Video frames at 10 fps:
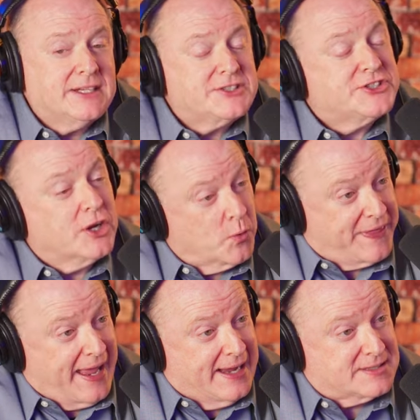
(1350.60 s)
it's done
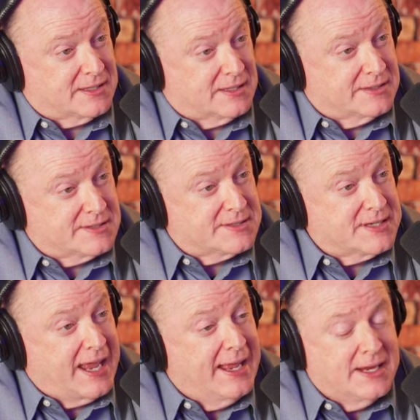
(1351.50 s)
with excellence
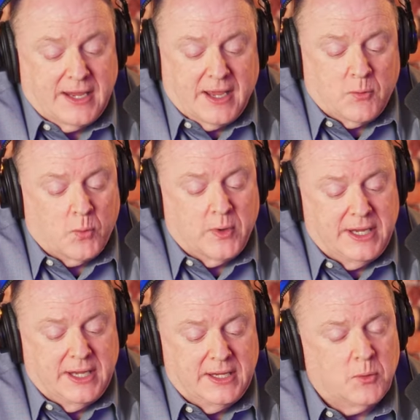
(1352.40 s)
right. and and
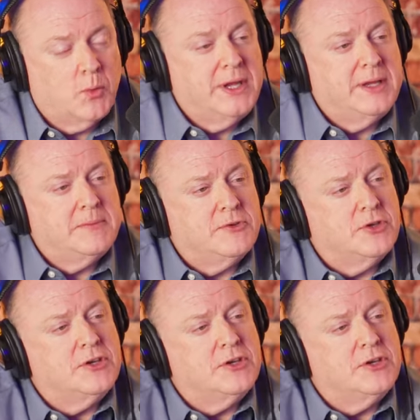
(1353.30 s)
we we